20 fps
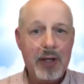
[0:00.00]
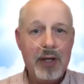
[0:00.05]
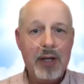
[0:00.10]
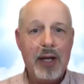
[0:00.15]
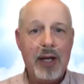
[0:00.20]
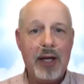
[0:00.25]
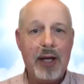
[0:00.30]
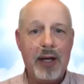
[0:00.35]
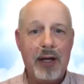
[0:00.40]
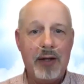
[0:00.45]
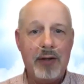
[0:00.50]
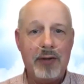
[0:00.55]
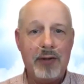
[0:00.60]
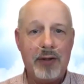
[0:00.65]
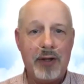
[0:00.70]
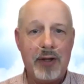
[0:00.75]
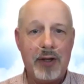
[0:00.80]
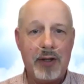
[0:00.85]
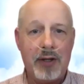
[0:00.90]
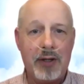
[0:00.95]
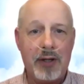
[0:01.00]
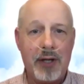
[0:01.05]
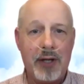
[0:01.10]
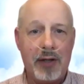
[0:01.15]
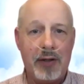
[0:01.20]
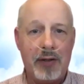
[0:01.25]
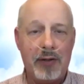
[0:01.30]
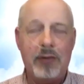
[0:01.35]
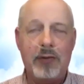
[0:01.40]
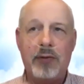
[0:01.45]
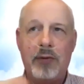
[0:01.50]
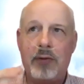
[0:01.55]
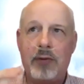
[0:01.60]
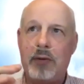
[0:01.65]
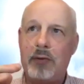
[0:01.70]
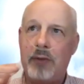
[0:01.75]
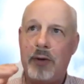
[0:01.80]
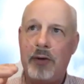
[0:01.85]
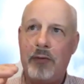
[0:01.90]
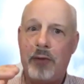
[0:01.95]
And
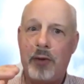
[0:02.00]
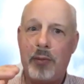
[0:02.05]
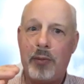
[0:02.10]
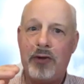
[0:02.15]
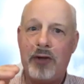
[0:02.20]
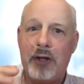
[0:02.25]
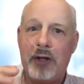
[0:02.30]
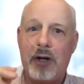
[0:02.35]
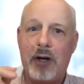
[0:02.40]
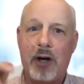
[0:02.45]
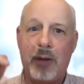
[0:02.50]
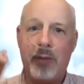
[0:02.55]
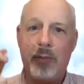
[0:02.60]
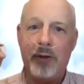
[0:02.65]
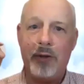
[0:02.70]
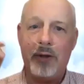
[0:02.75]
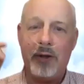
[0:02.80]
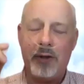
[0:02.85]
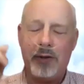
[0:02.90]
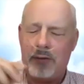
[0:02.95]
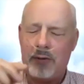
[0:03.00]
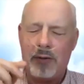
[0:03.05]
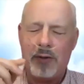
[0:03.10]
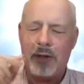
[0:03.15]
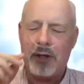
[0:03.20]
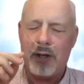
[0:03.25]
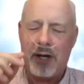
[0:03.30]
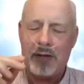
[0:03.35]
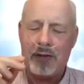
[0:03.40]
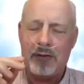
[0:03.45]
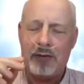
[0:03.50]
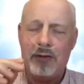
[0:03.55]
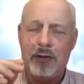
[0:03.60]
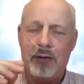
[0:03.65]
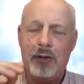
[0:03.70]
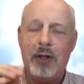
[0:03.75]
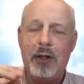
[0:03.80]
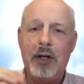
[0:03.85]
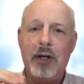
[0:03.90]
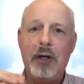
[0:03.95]
24%
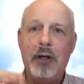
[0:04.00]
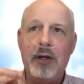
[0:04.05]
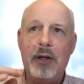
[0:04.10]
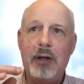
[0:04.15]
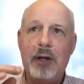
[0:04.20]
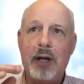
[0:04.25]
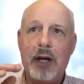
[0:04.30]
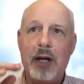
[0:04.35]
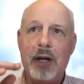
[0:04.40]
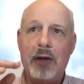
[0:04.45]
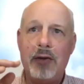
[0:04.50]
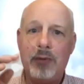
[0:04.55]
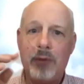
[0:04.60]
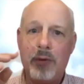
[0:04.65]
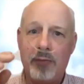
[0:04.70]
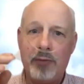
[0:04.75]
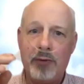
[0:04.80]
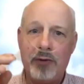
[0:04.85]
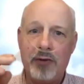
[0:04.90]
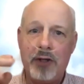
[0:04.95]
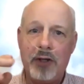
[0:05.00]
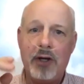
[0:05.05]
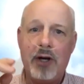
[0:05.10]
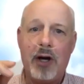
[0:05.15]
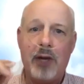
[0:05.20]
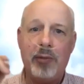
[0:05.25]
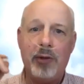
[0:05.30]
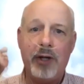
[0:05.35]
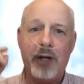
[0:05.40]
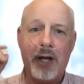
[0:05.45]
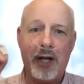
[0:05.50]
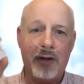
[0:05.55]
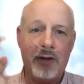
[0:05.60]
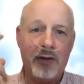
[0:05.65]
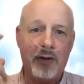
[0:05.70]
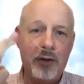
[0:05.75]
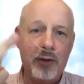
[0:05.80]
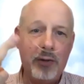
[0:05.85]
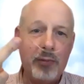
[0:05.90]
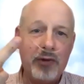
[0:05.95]
oxygen, and 12% carbon, and
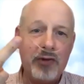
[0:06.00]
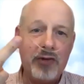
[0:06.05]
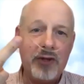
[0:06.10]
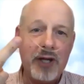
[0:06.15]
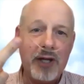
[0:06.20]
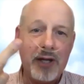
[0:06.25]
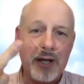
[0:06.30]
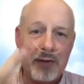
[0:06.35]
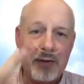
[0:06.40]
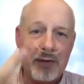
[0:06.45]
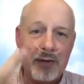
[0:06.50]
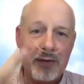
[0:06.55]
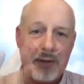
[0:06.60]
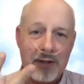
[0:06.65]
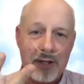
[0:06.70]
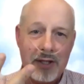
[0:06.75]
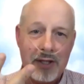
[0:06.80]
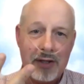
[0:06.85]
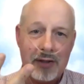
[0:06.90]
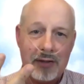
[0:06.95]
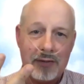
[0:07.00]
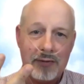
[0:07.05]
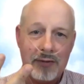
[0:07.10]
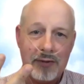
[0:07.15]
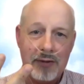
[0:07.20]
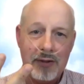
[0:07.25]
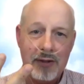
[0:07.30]
2% everything else.